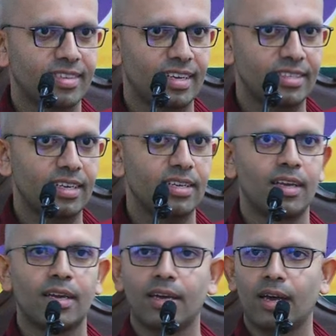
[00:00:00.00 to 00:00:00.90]
He said,
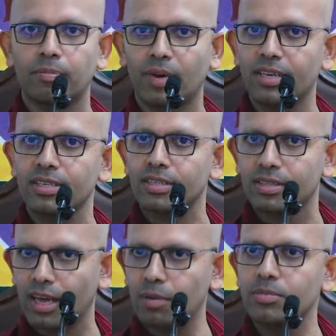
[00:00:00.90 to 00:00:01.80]
My
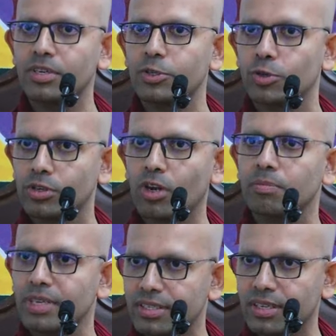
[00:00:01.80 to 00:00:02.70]
Dhamma should
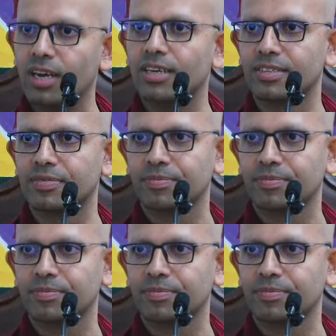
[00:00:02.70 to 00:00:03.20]
not be sung